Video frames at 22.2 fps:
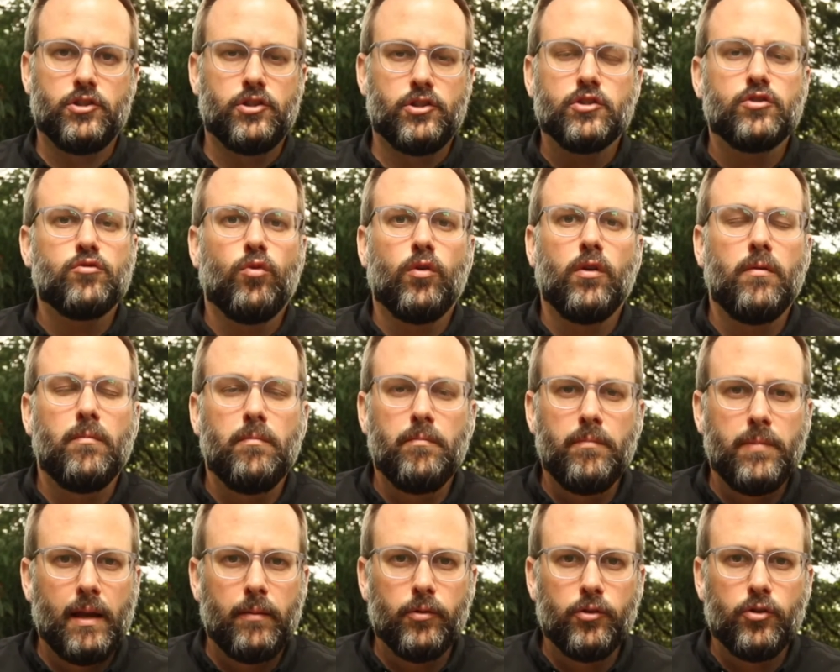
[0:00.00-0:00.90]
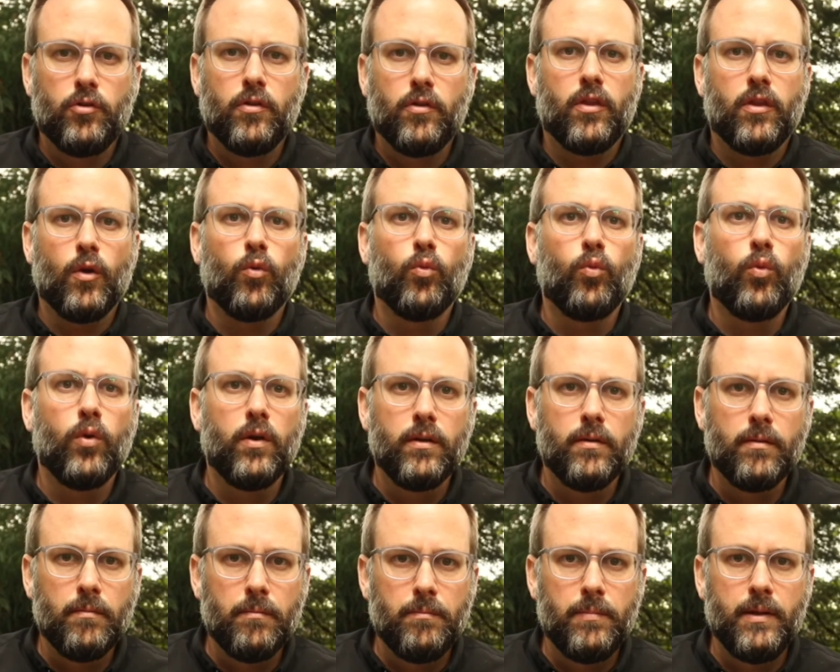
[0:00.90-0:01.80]
You just wouldn't be able to. There
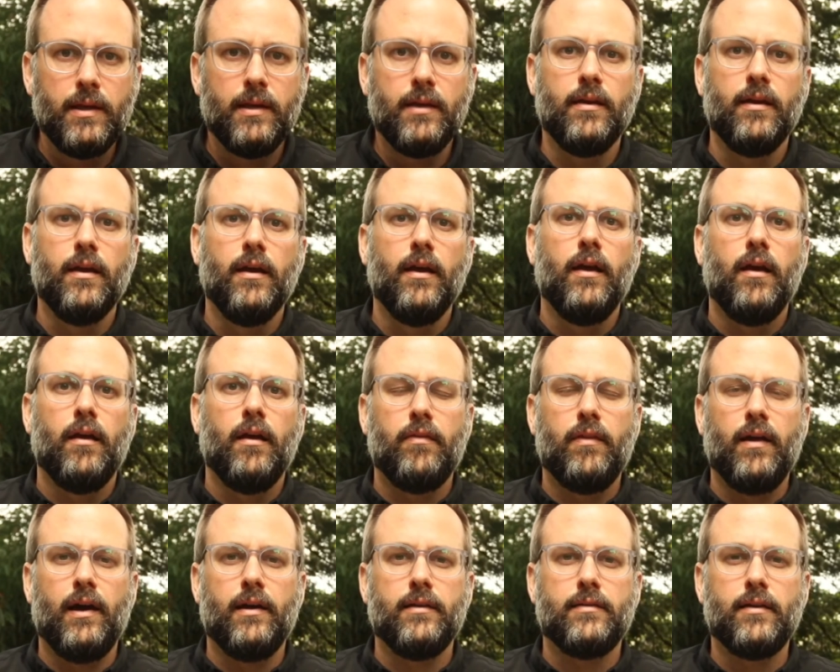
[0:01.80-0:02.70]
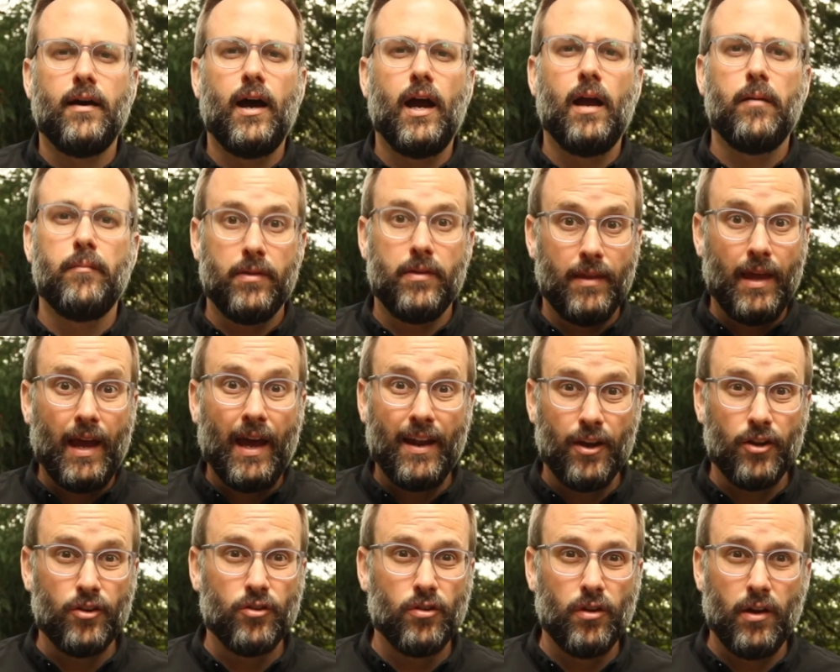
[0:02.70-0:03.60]
wouldn't be that time,
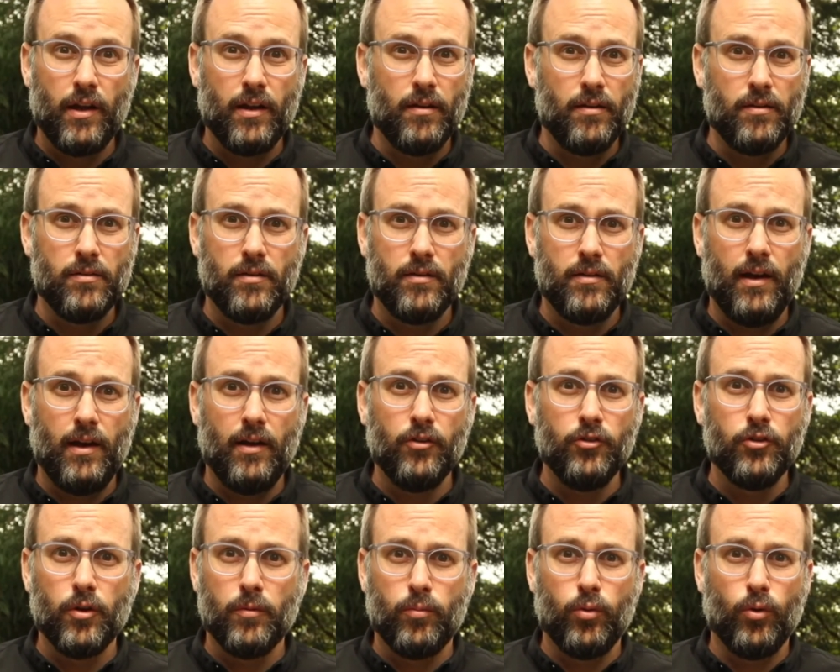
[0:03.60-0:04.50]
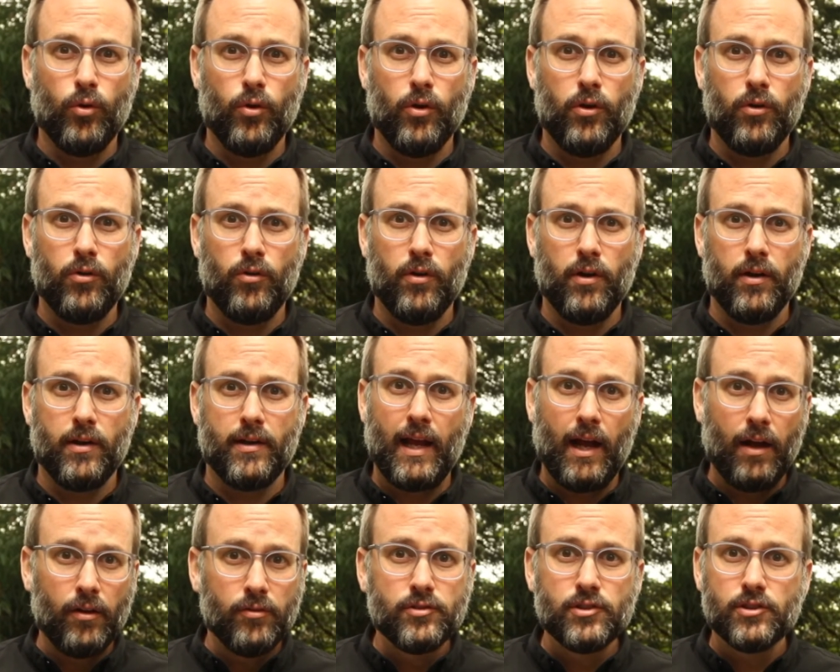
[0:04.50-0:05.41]
and an elder board or a
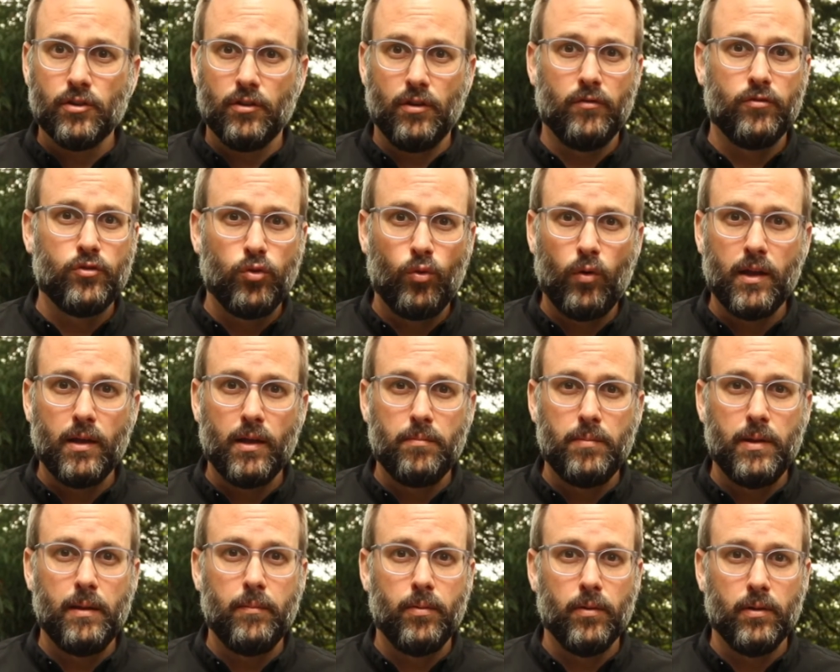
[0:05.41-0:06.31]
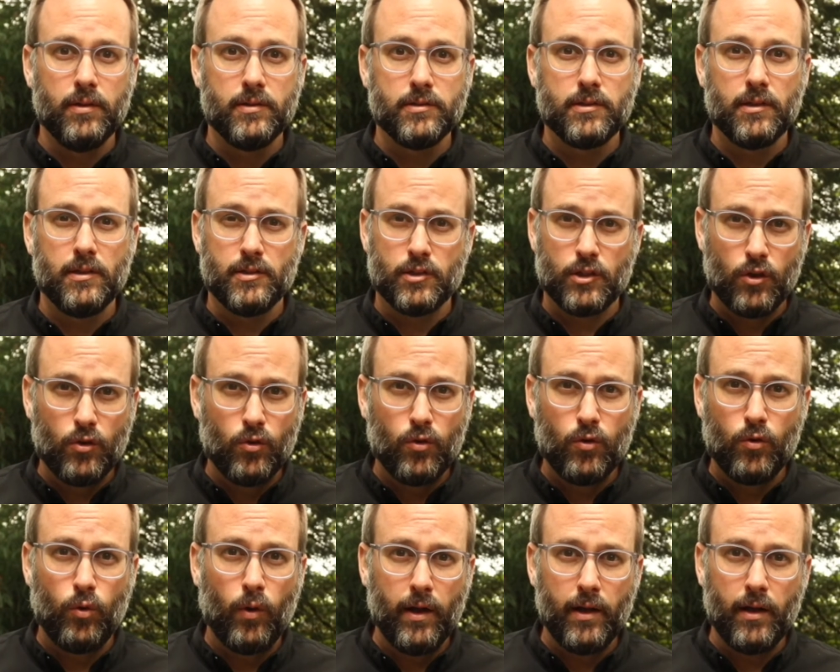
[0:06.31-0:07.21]
council of 20 people is
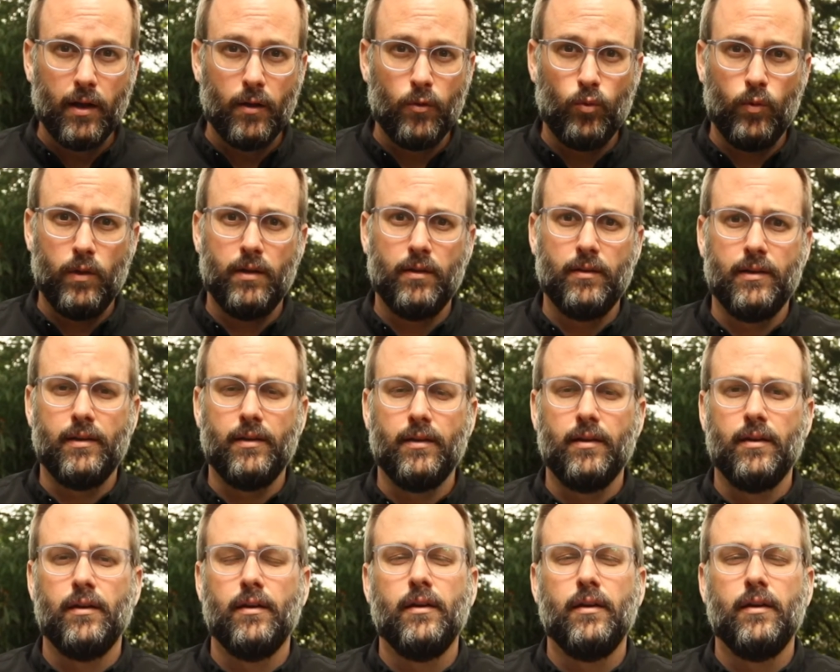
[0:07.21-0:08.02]
quite unwieldy.